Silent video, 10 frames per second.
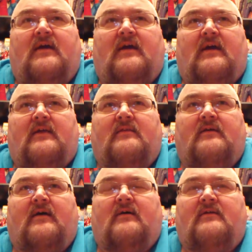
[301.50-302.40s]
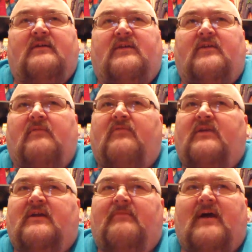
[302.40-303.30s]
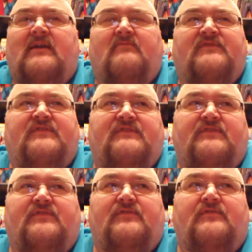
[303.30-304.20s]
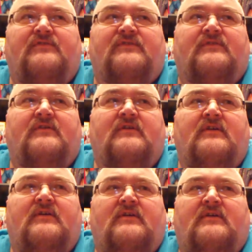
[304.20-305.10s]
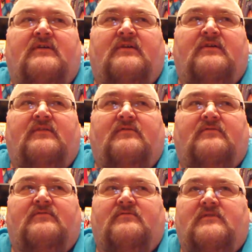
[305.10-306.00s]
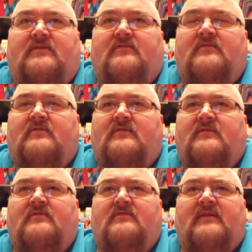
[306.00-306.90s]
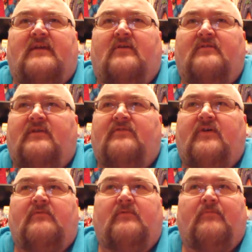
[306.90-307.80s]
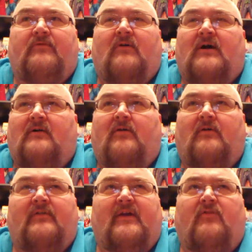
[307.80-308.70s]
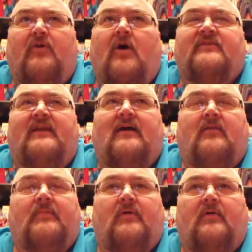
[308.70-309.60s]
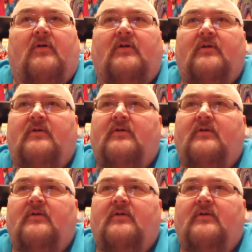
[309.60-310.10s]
And uh, you know, then when it came out, it was just huge. And you know, they, you know, Tobey Maguire, all, they all knocked it out of the park.